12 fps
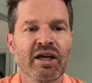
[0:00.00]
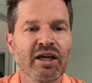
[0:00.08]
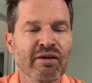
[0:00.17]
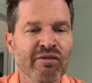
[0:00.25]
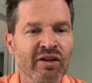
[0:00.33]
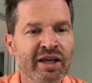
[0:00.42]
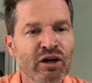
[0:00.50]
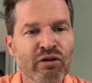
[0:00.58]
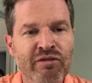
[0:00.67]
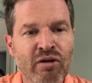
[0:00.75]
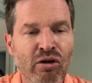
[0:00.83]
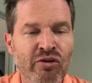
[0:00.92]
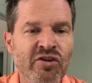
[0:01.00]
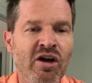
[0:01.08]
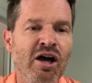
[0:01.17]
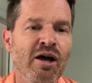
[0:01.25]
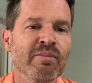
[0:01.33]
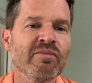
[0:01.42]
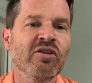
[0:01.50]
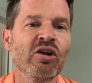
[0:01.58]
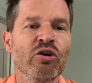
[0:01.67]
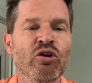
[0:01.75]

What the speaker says: If a ladle falls up, you know,